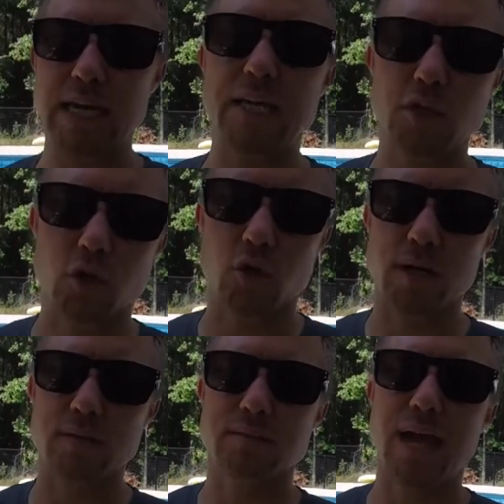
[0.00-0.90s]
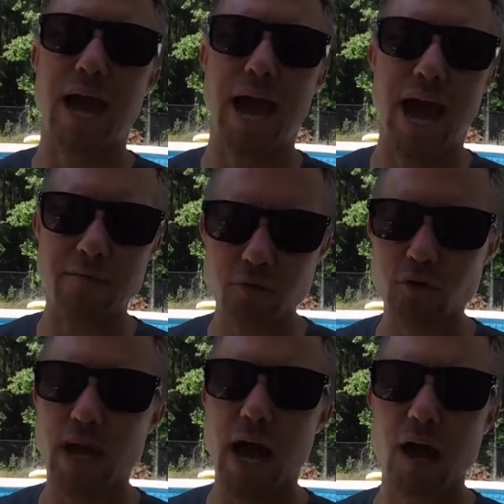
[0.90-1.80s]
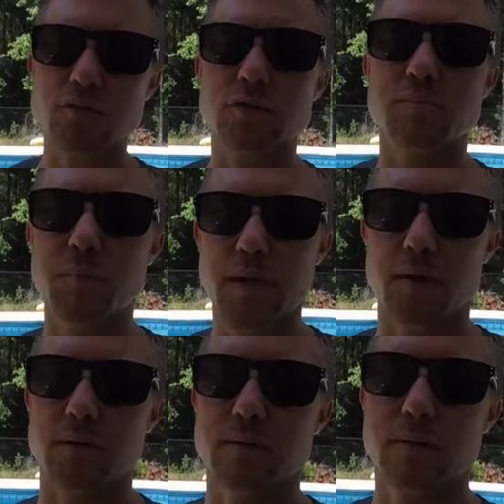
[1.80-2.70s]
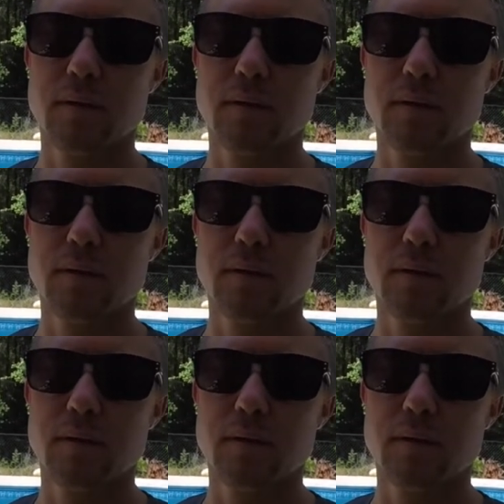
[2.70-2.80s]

increase after the house is built,